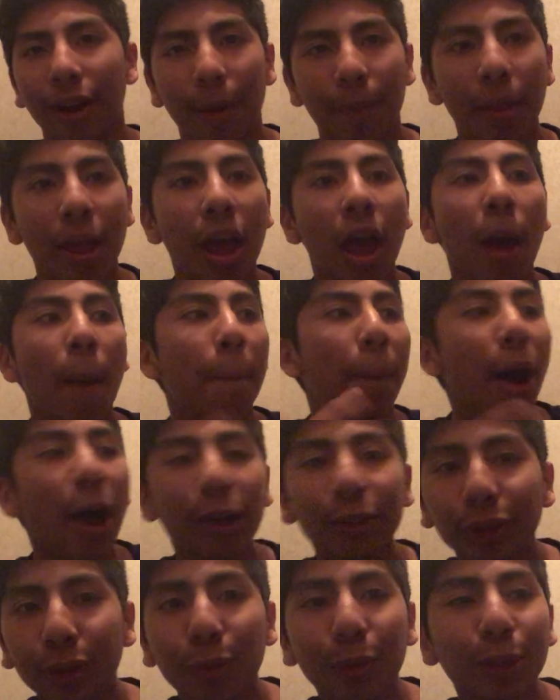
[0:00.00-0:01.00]
up.
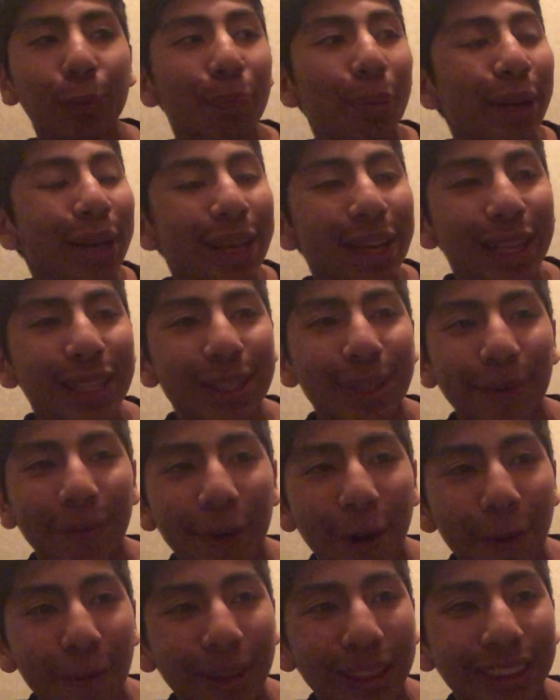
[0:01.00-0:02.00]
Podrick was pinned against the
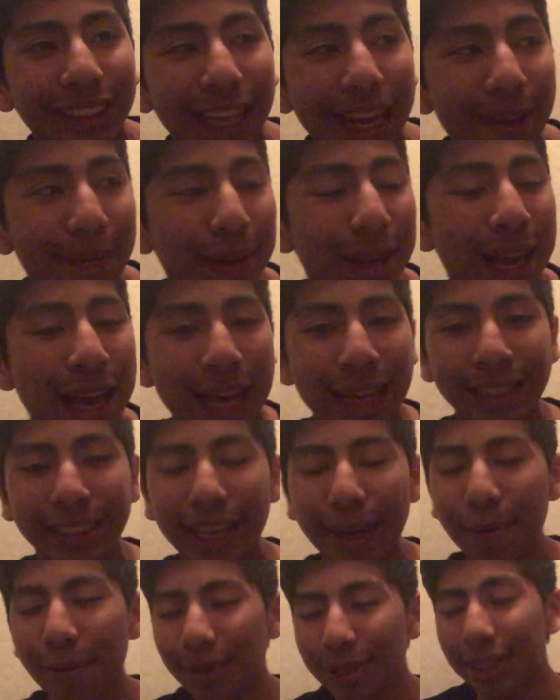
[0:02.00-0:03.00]
wall with Jaime.
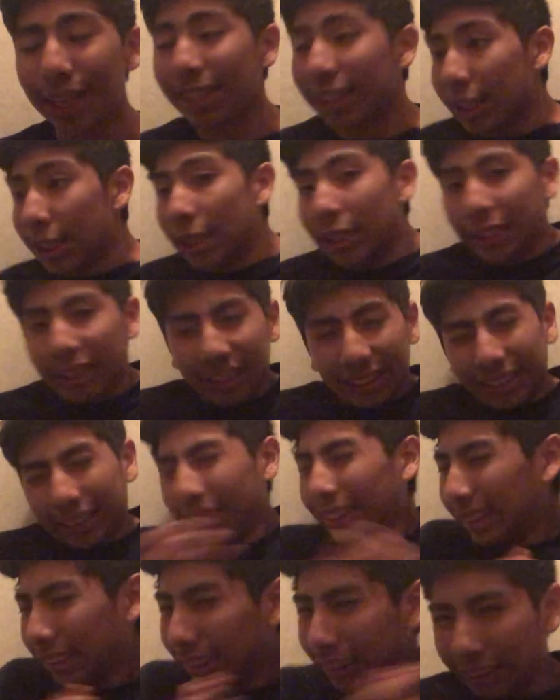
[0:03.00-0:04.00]
Jaime was like
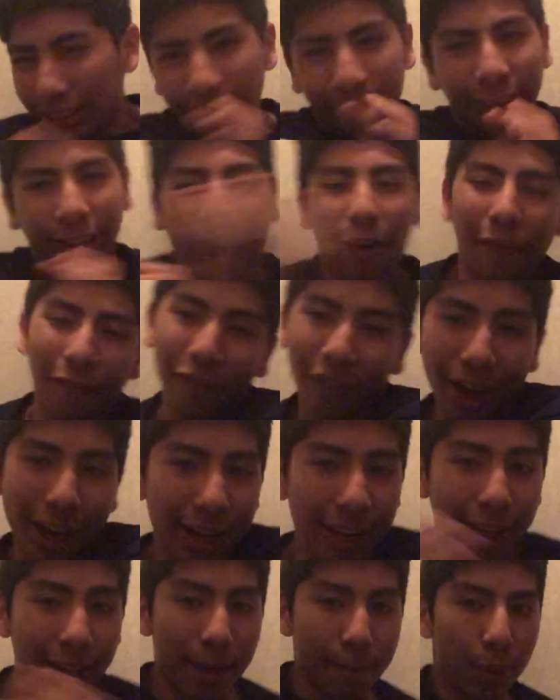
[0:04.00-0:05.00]

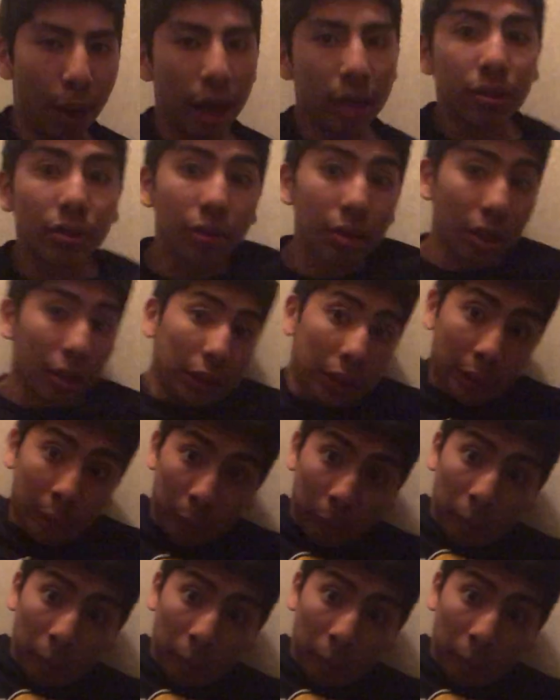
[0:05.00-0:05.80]
fighting, and Podrick was like.